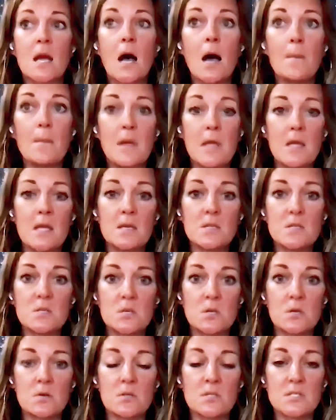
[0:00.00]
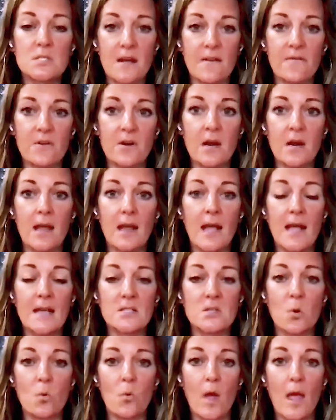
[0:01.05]
to come into
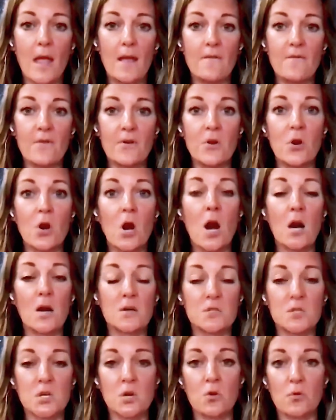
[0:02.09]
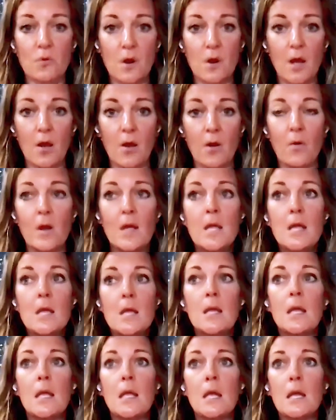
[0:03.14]
suffering as a way for your heart to grow